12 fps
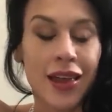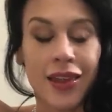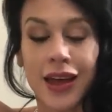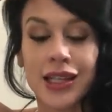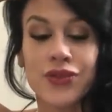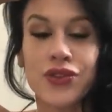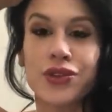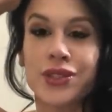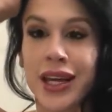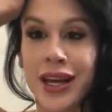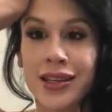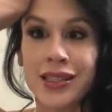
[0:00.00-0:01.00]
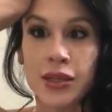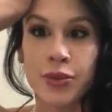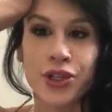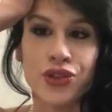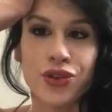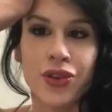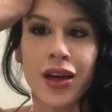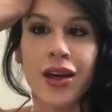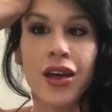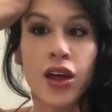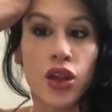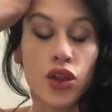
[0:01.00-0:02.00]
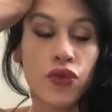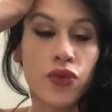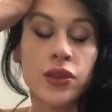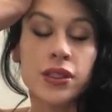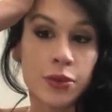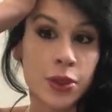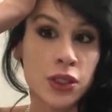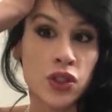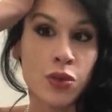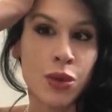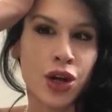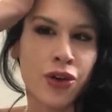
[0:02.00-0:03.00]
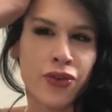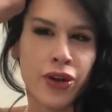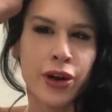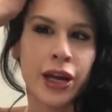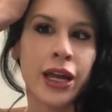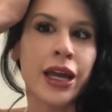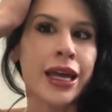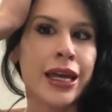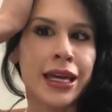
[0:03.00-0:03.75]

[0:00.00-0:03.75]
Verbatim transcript: the last few days to make sure that the foods I'm consuming are very